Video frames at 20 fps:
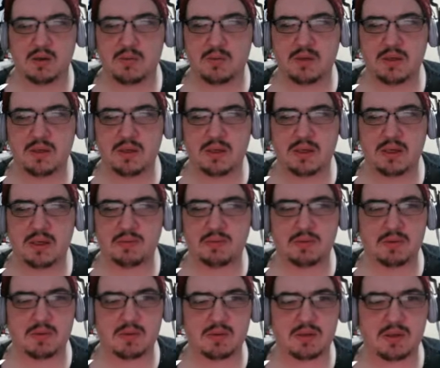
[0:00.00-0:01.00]
need to keep
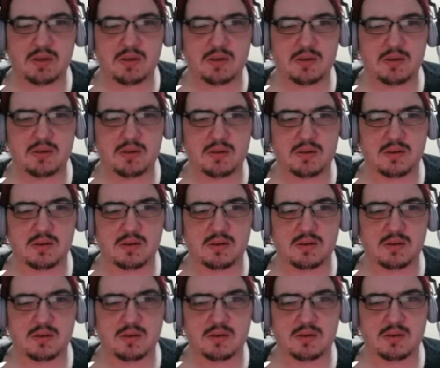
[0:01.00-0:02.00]
going
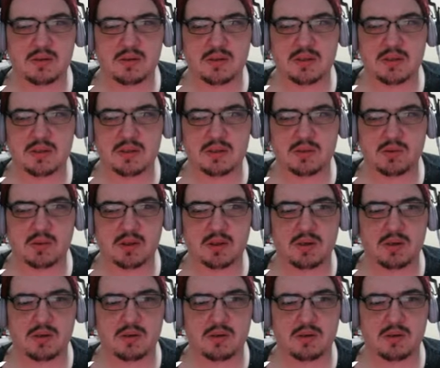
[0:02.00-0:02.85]
this way,